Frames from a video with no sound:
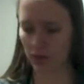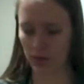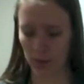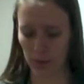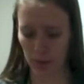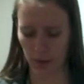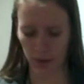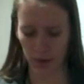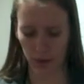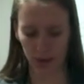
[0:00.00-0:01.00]
Well,
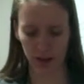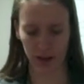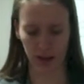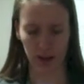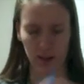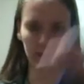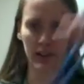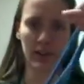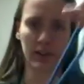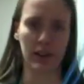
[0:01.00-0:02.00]
who can
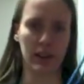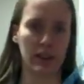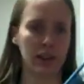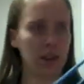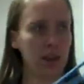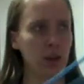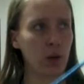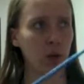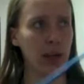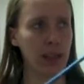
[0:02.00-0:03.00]
think of different
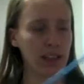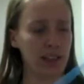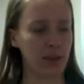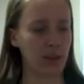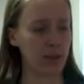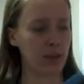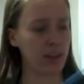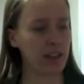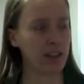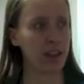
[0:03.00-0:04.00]
ways that we
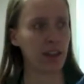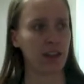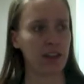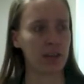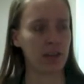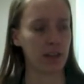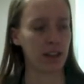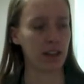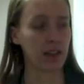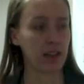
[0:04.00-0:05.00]
can put these together
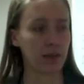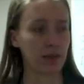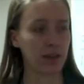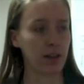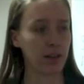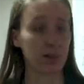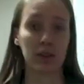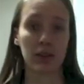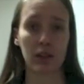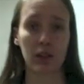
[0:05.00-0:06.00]
to make different
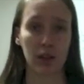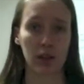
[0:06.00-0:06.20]
rhythms?